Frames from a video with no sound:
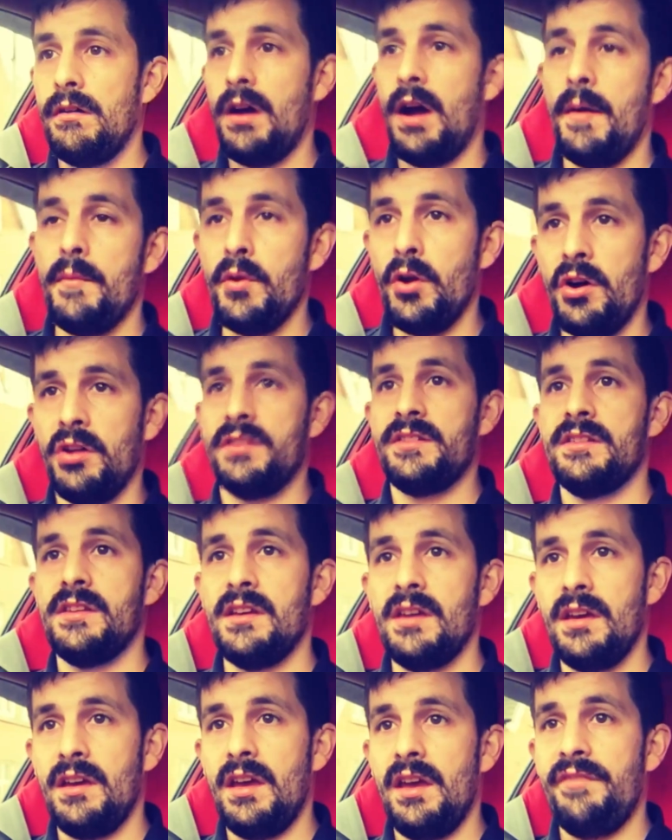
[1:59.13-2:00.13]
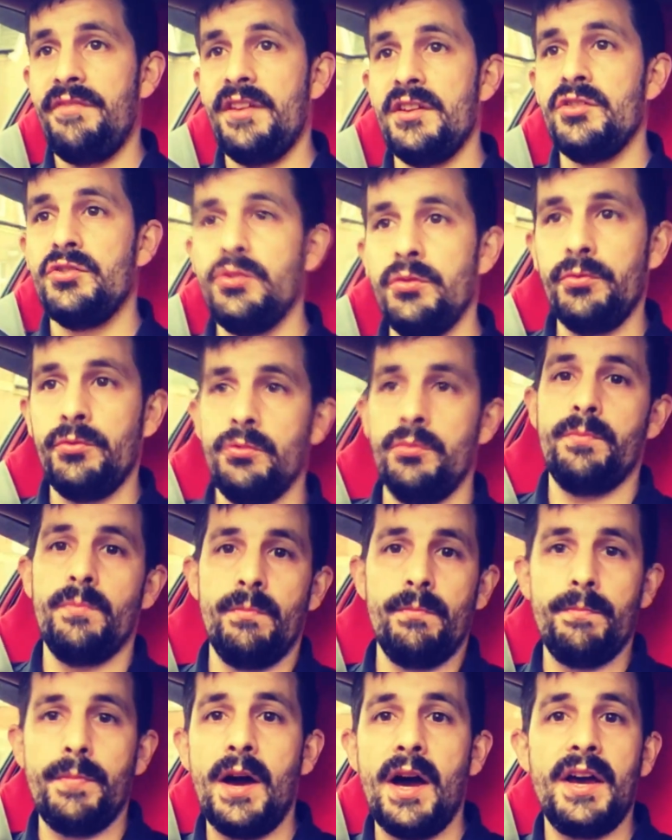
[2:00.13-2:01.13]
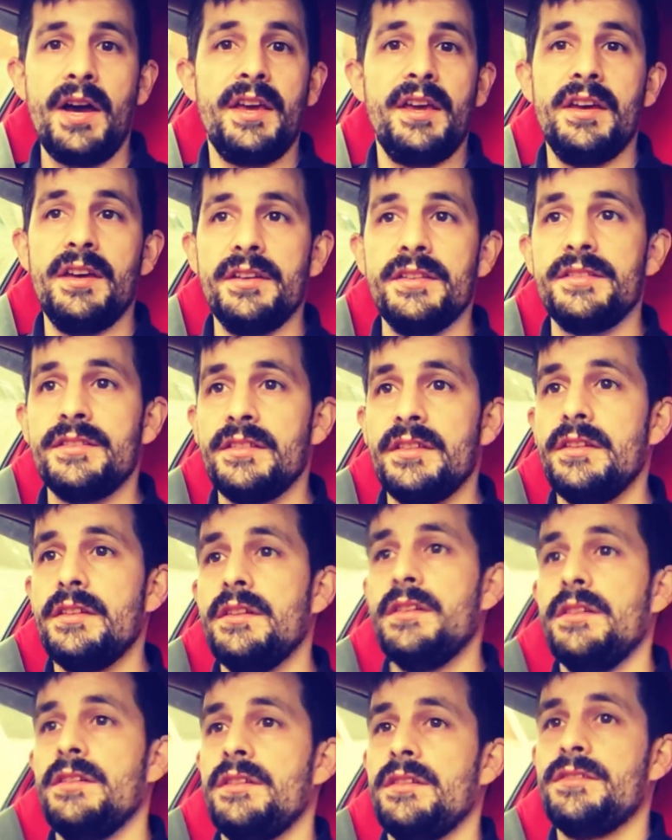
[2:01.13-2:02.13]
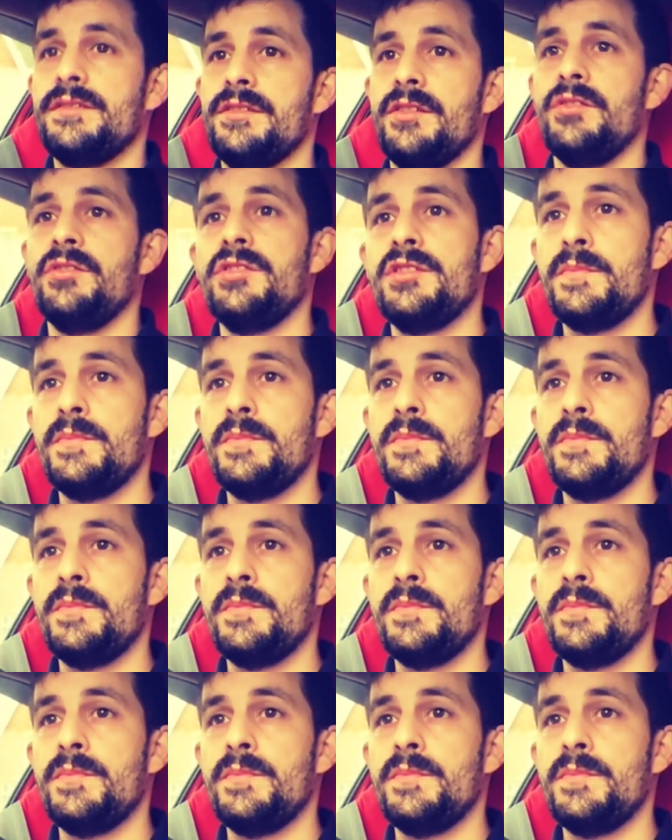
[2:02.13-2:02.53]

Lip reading: I'm not a FN2 bias, so to